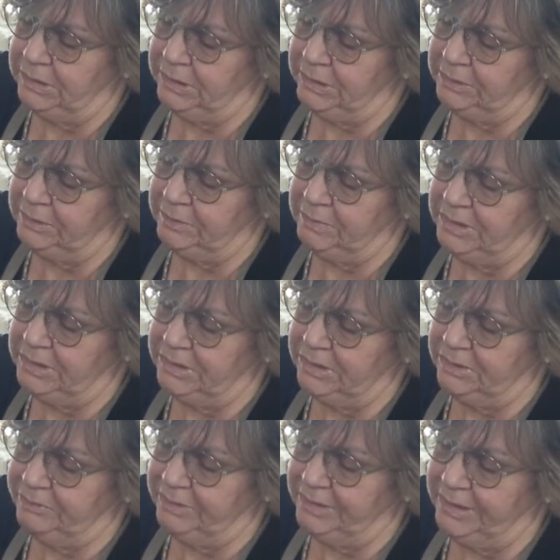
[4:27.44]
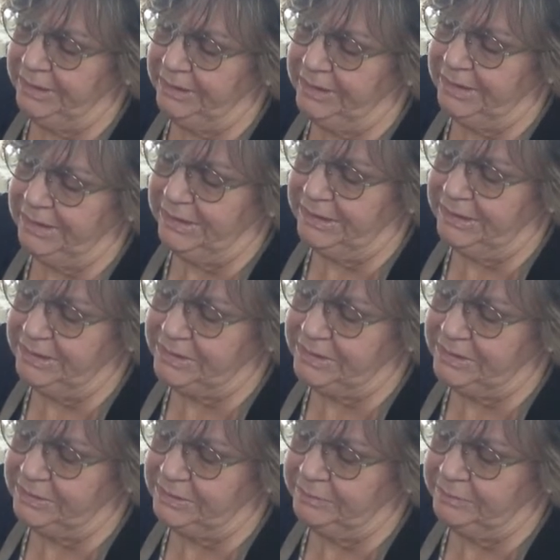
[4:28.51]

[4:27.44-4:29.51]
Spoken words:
I'm going to bend over like this.